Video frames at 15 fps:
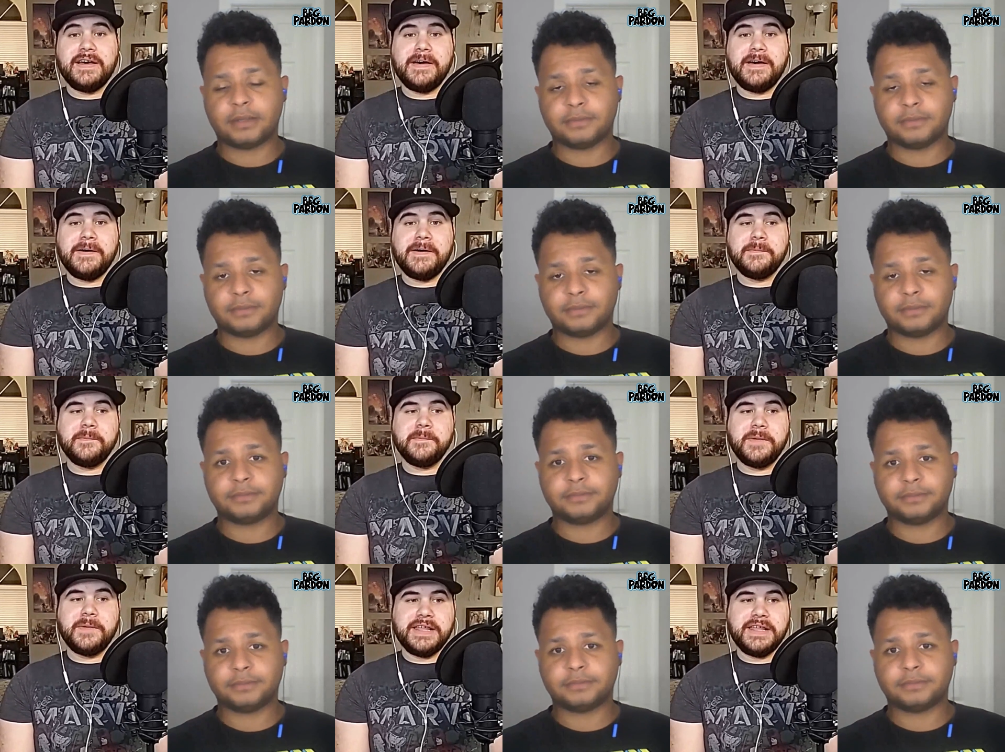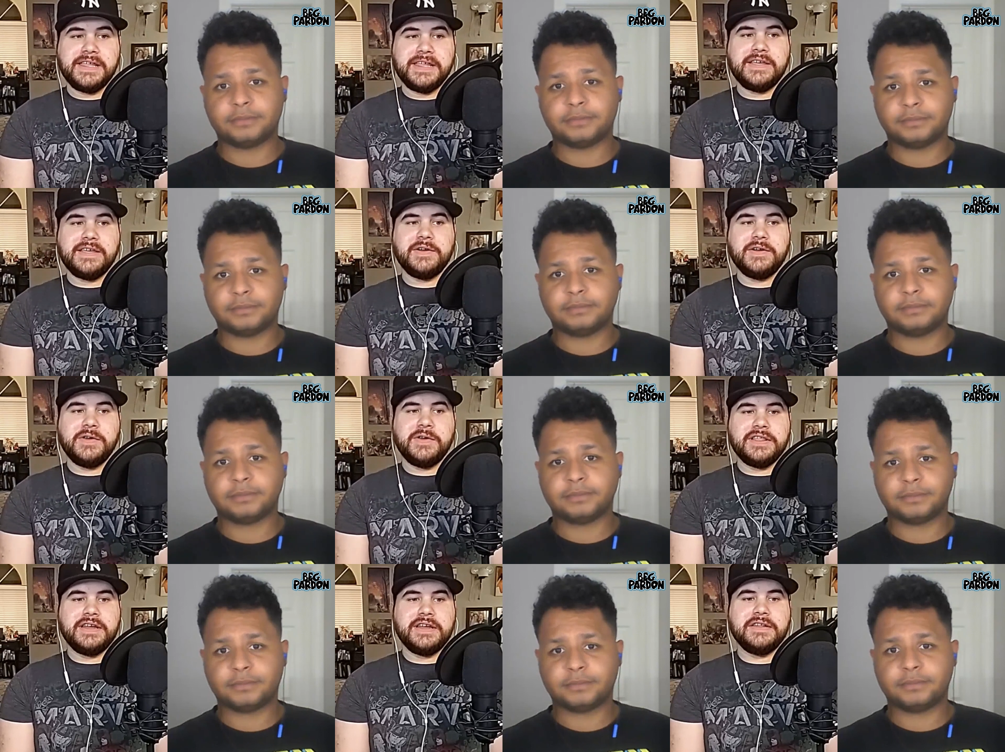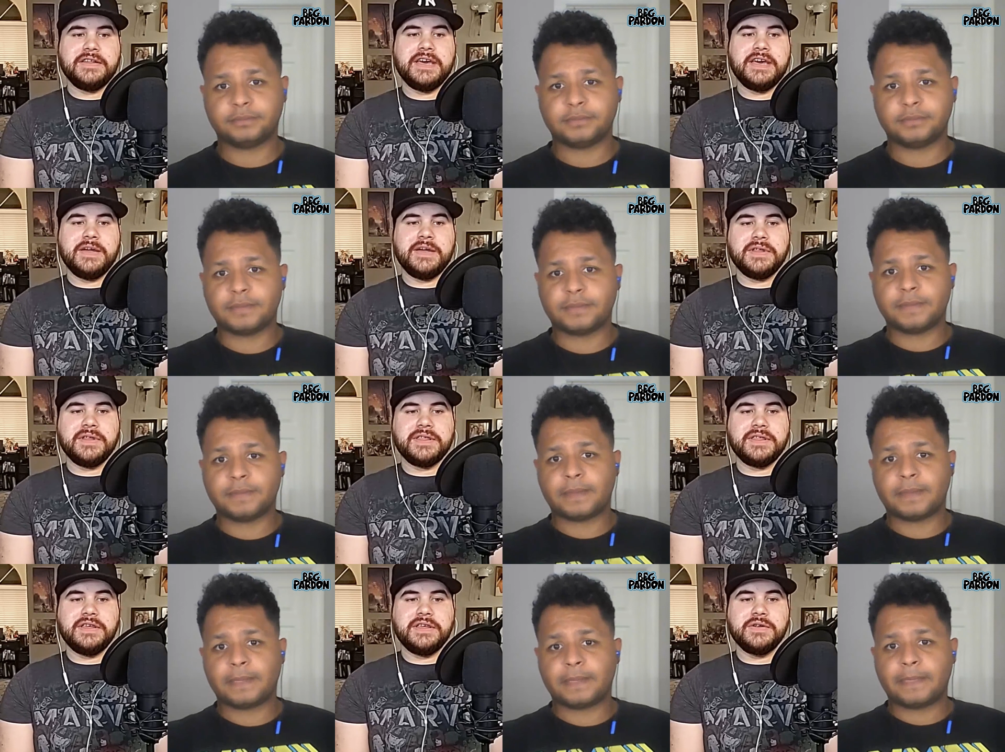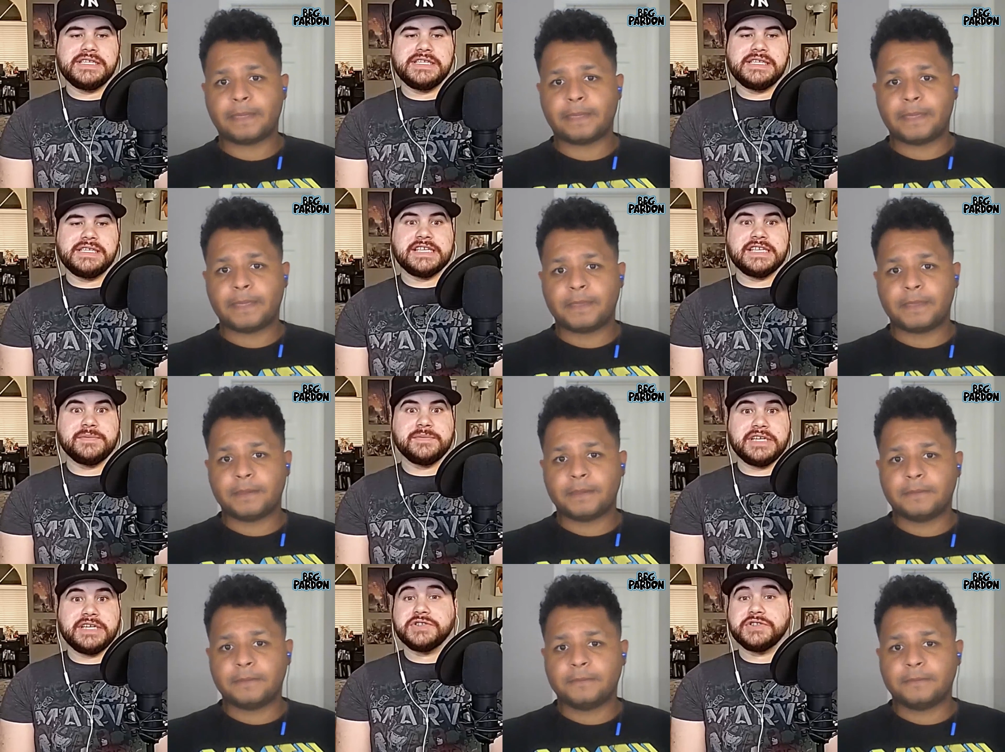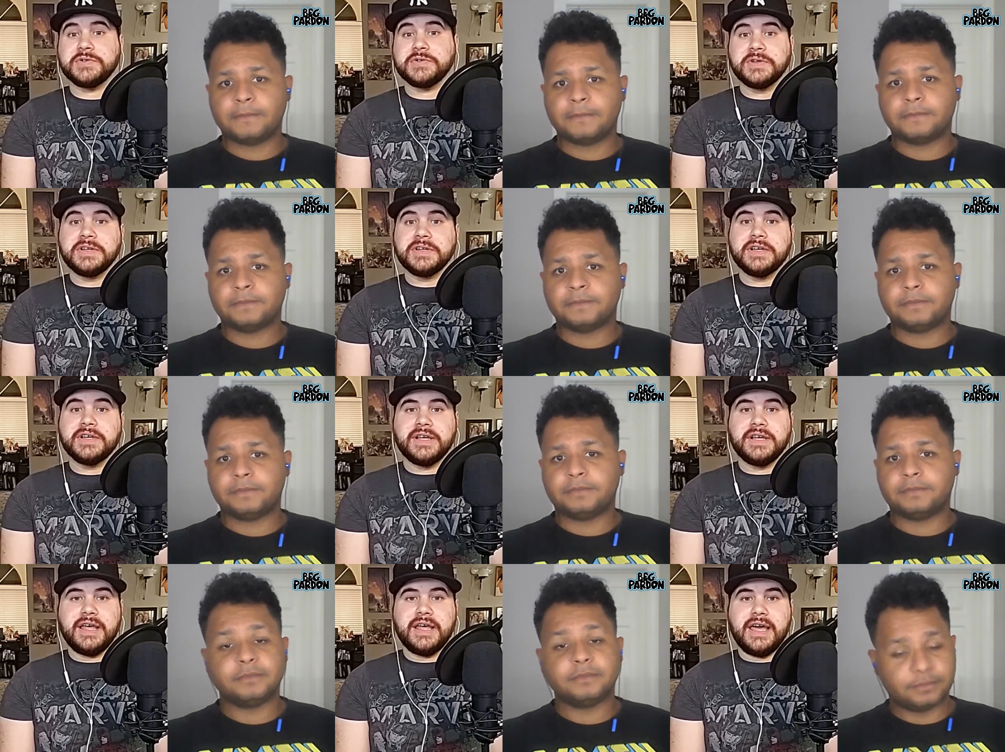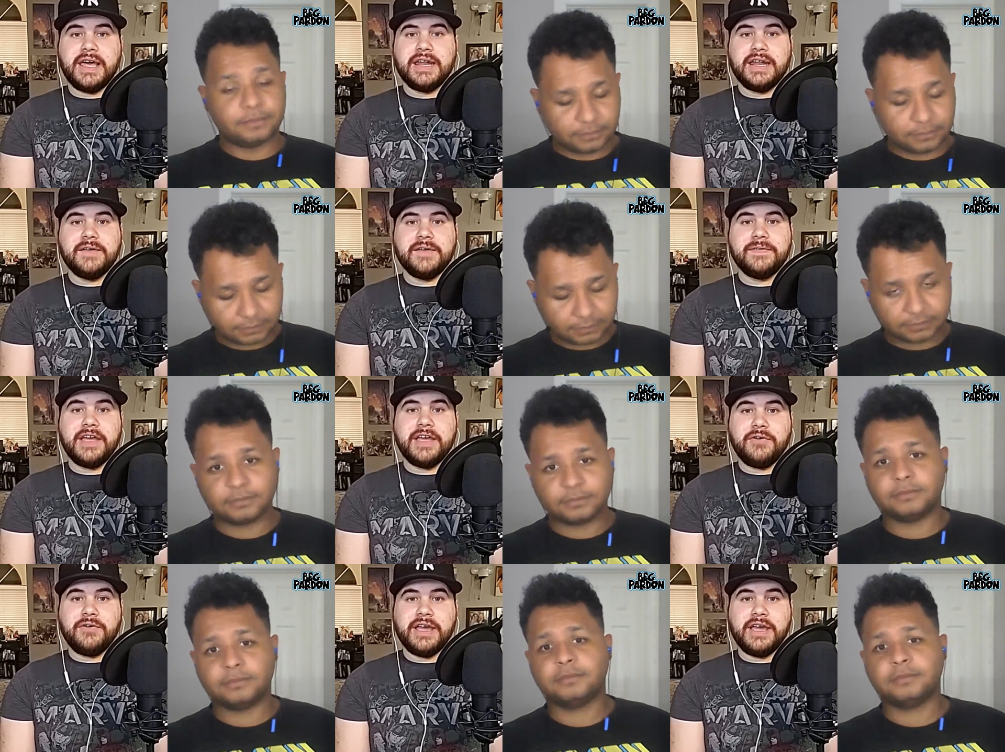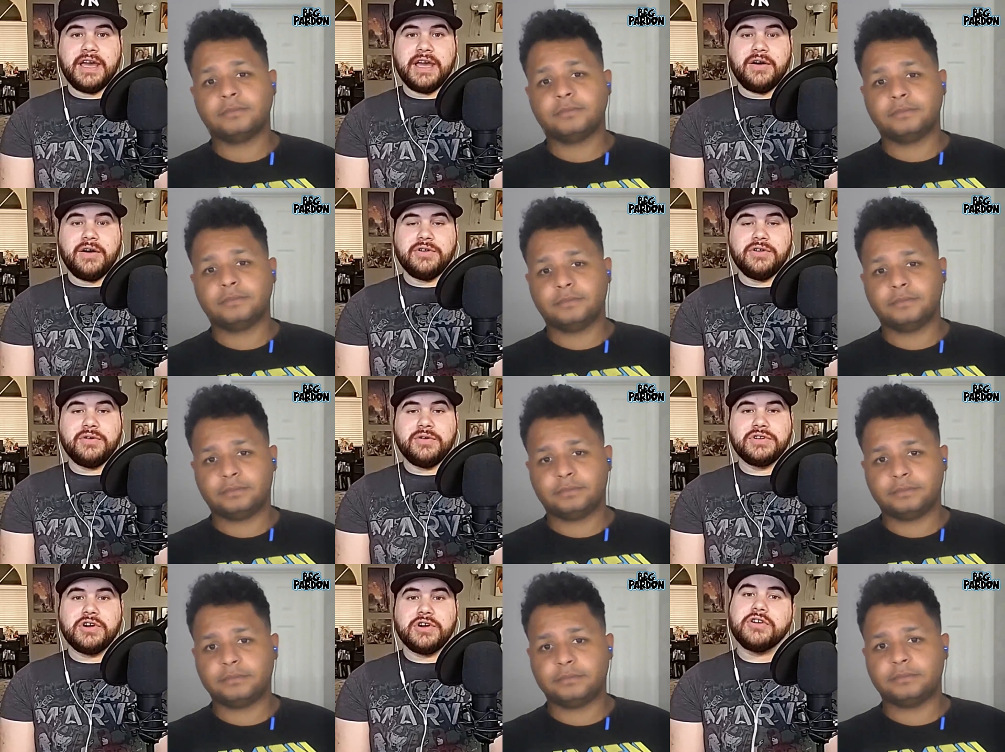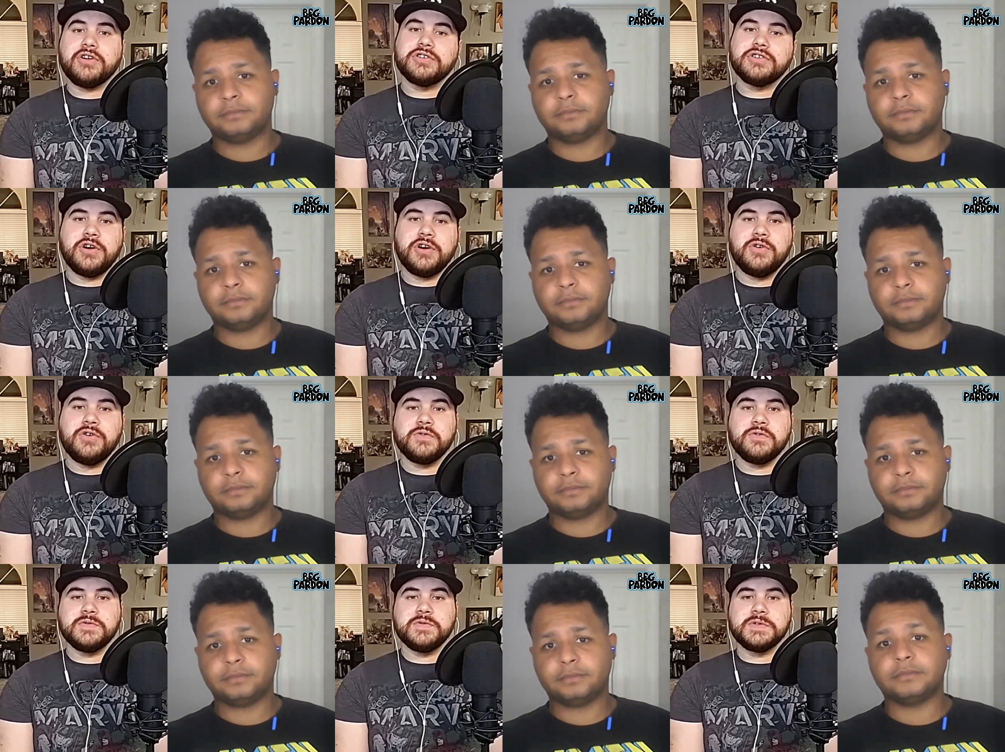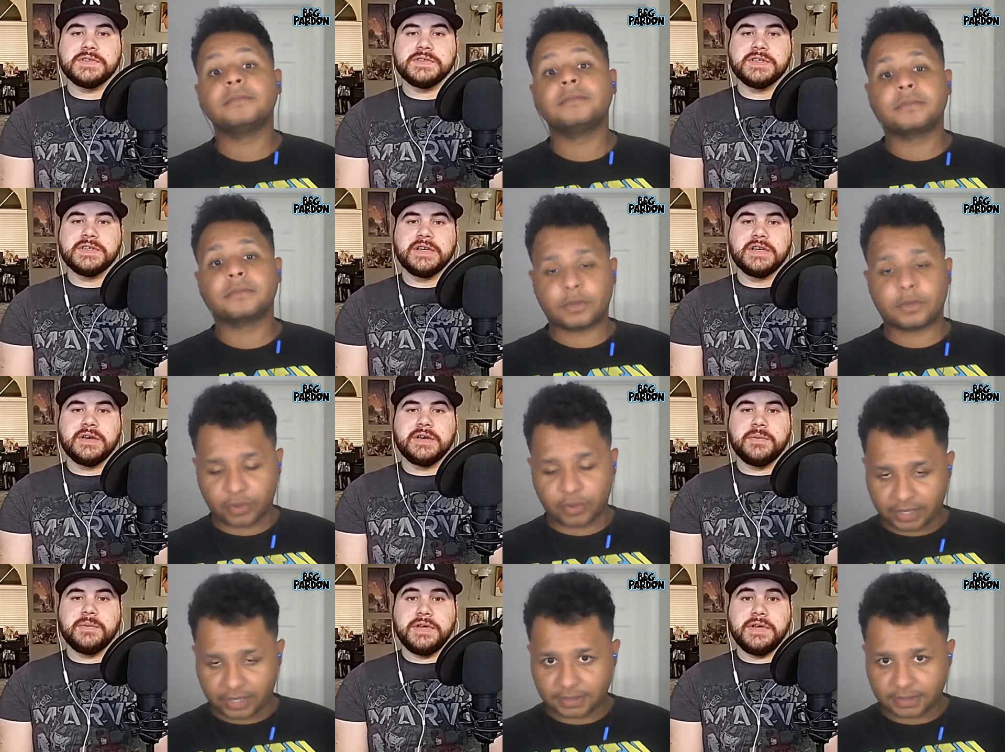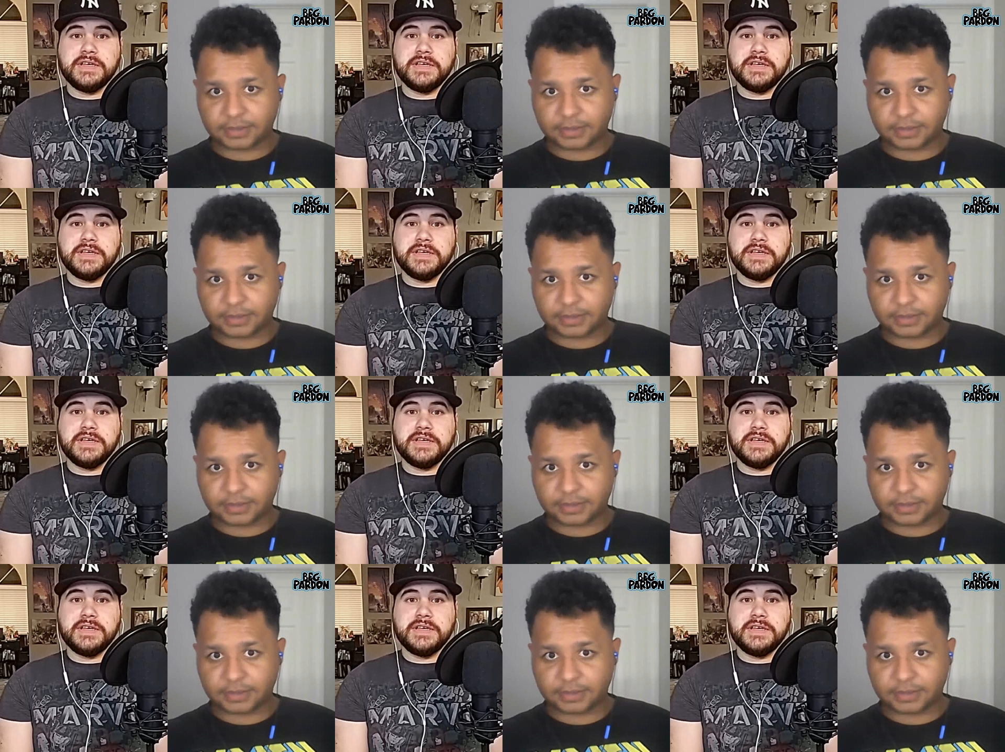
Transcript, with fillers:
Speaker 1: Yeah. Um, but I think you know you hit the nail on the head with you know DC has a potential, and if they crank out you know the darker tones, correct?